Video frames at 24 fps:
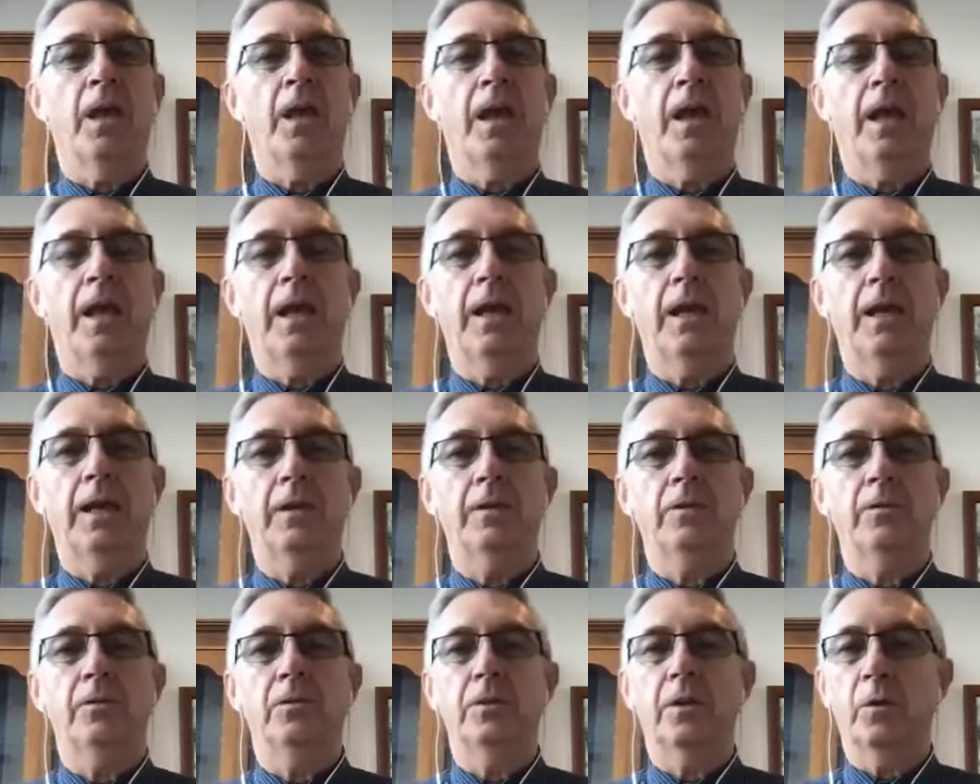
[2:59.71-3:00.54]

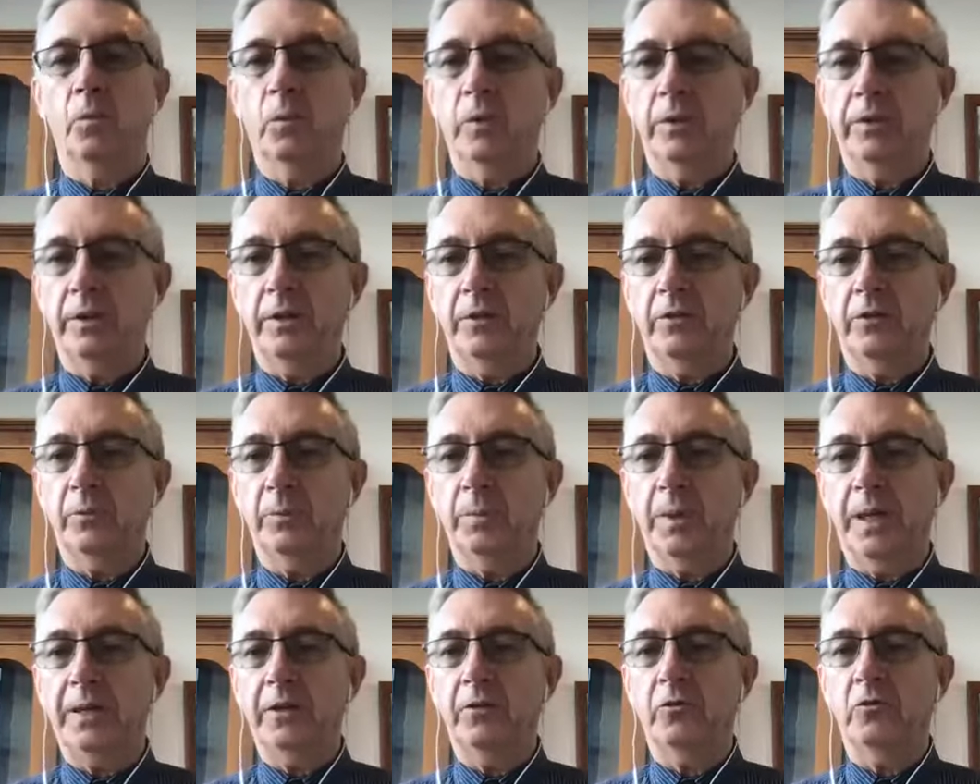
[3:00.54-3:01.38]
and with the
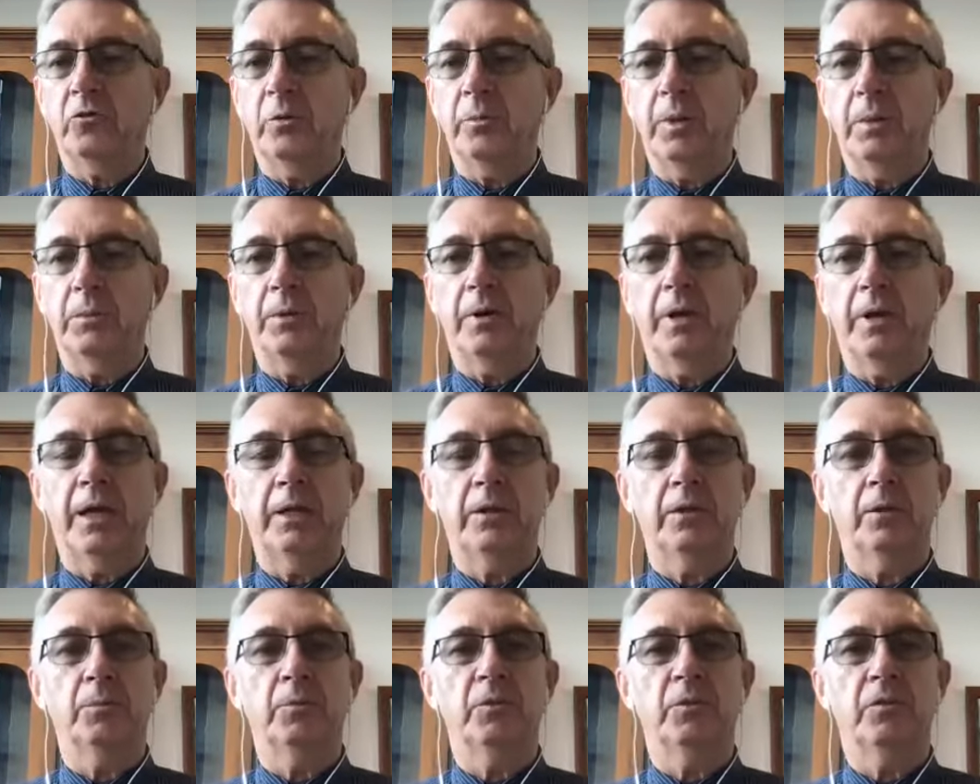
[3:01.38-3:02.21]
explanatory
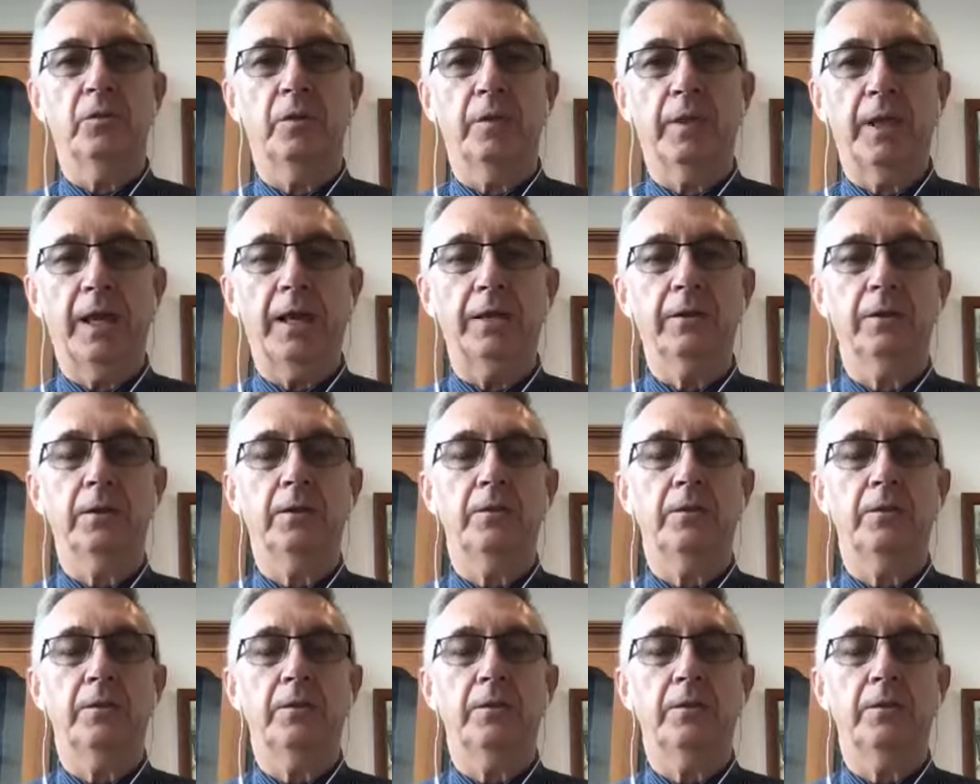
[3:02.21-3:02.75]
memorandums for that.